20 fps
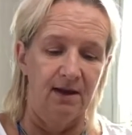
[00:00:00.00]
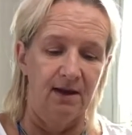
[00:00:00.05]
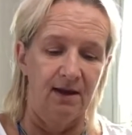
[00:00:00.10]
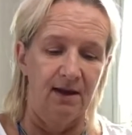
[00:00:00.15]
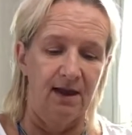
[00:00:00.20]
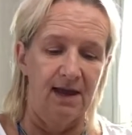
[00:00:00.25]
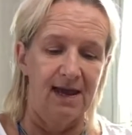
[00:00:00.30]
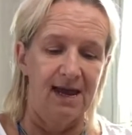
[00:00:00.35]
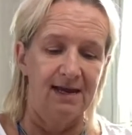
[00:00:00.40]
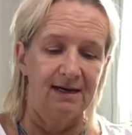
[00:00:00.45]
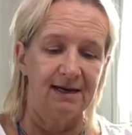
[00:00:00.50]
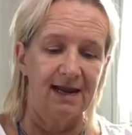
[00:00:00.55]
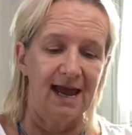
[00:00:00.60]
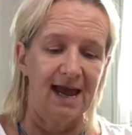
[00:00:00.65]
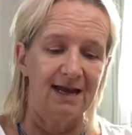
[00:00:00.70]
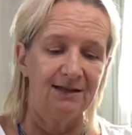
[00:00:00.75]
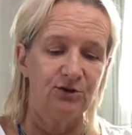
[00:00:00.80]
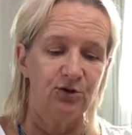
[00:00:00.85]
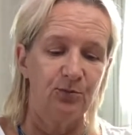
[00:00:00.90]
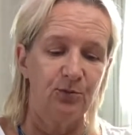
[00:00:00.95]
And
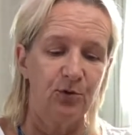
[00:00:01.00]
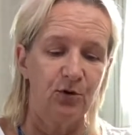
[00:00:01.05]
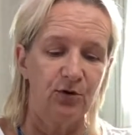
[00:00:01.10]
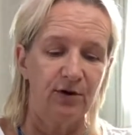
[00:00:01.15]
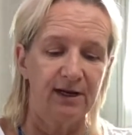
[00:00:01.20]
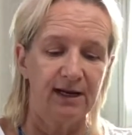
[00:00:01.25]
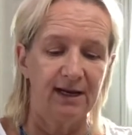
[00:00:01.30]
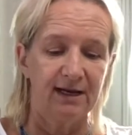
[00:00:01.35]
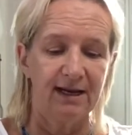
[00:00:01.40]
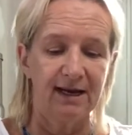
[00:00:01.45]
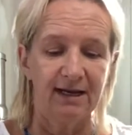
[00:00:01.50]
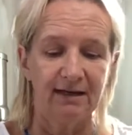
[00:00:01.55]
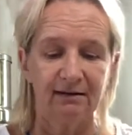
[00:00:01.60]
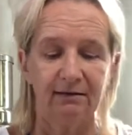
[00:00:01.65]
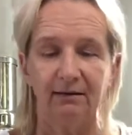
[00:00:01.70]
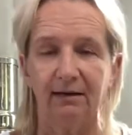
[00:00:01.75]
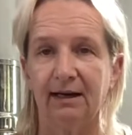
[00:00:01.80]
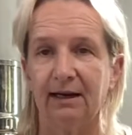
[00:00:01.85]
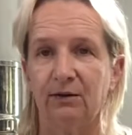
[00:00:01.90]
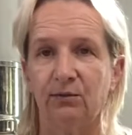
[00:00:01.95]
as you're pouring it
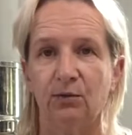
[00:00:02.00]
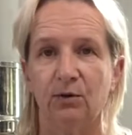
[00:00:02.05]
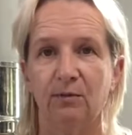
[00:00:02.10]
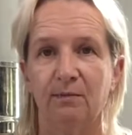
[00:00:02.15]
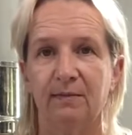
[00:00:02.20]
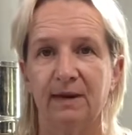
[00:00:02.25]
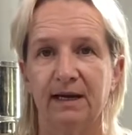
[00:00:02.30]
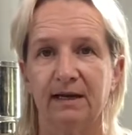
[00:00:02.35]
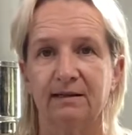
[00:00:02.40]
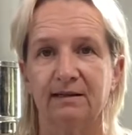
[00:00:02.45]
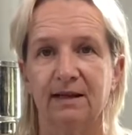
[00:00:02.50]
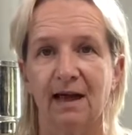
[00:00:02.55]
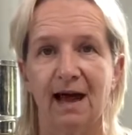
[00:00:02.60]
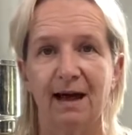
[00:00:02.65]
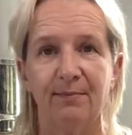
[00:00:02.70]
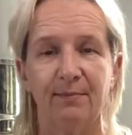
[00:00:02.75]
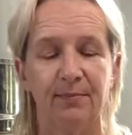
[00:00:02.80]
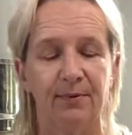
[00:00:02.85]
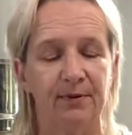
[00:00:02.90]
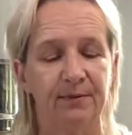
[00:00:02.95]
in, it will mix
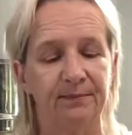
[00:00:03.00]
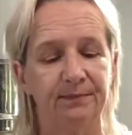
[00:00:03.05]
up.